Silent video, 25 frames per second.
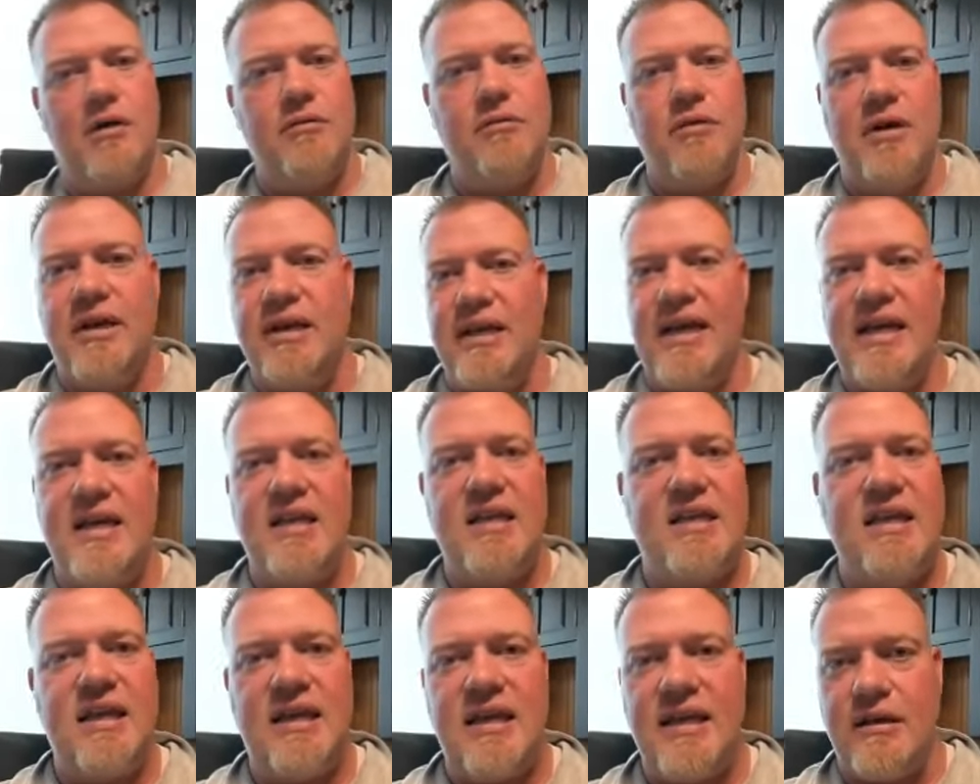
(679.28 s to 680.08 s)
not running
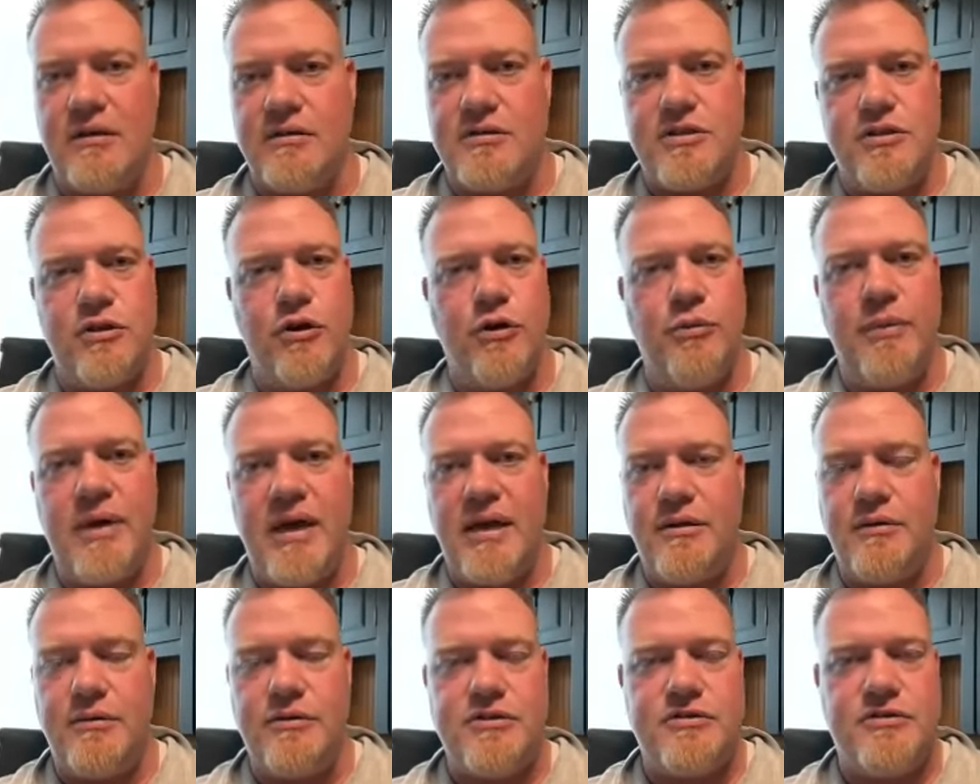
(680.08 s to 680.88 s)
anything else, no
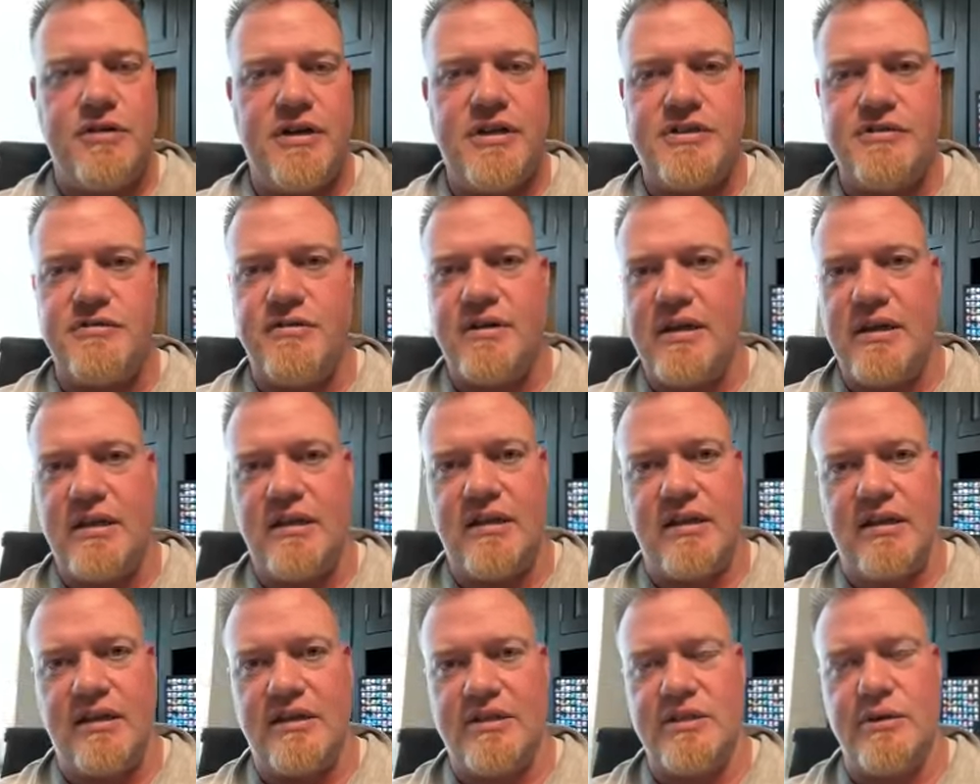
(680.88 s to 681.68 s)
manual trades or
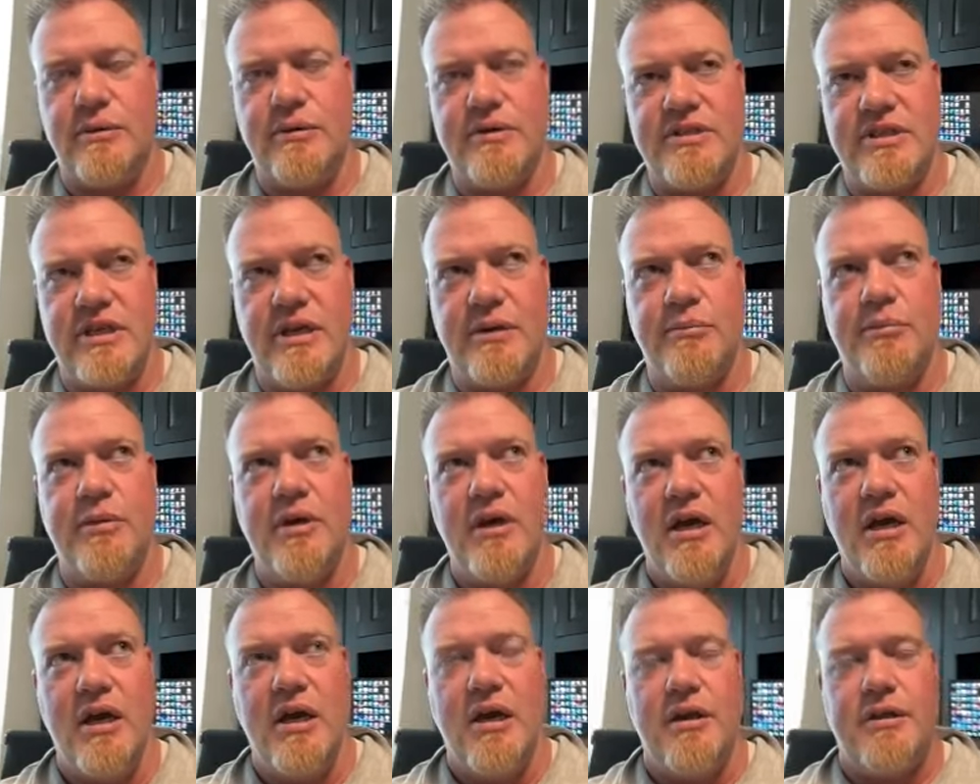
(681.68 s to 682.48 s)
anything. So it's up
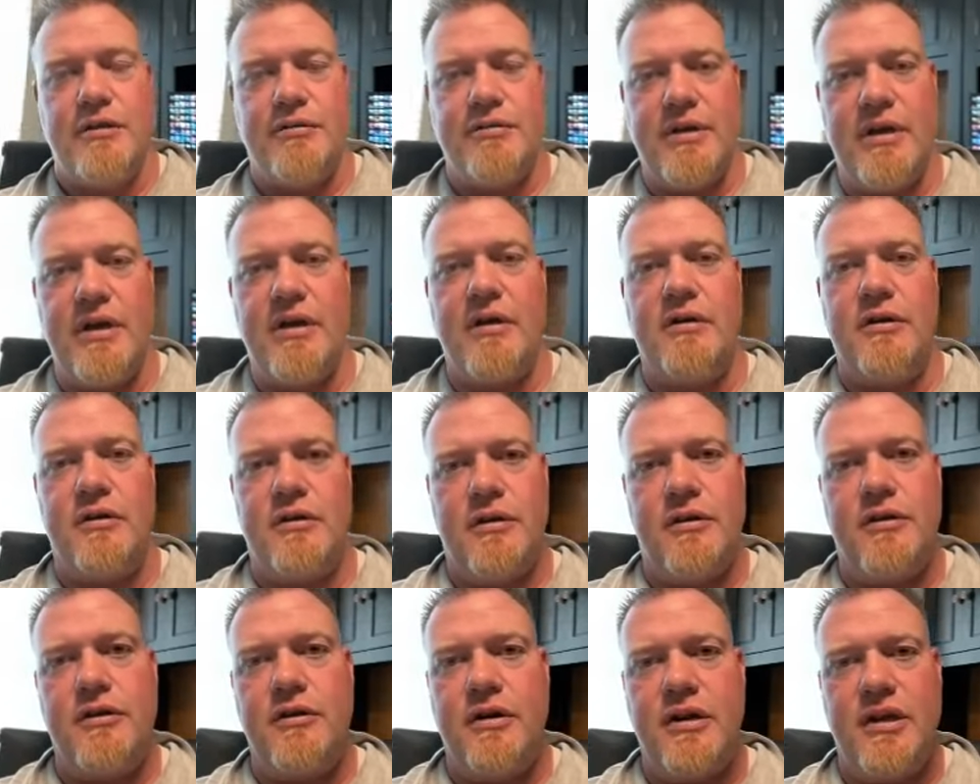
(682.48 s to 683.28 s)

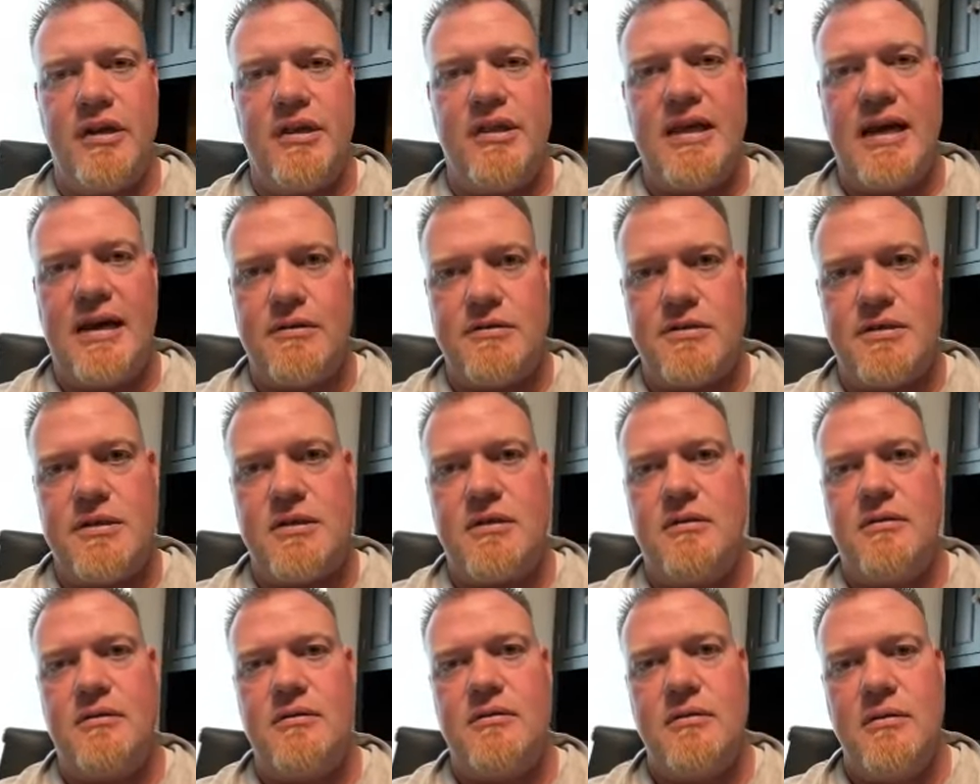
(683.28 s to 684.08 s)

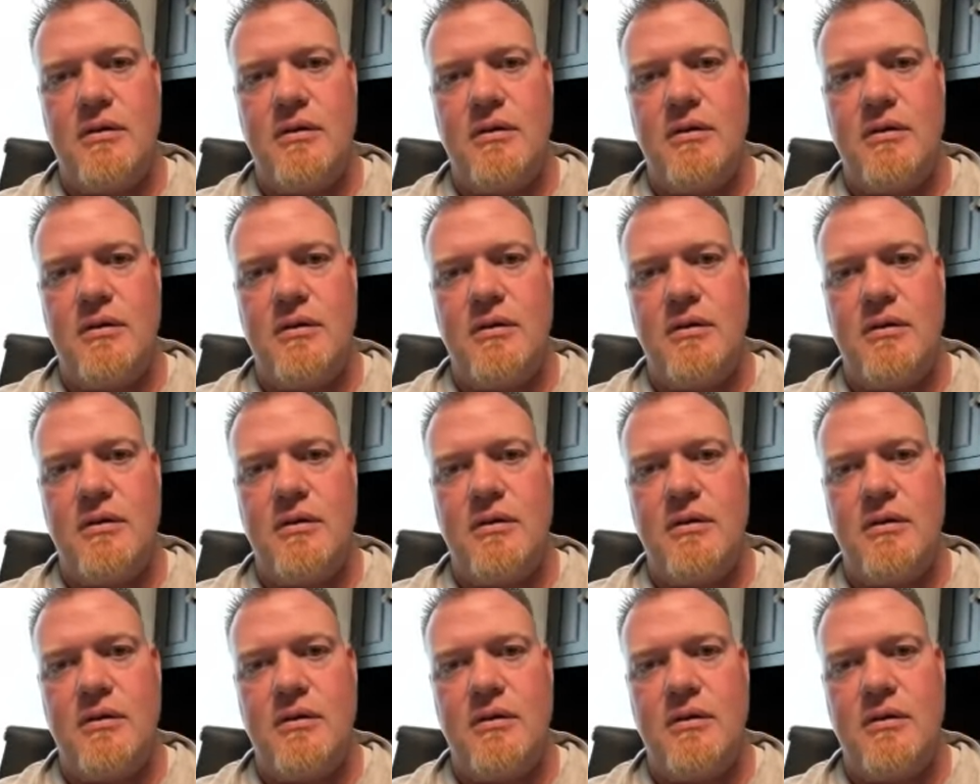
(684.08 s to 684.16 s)
330,000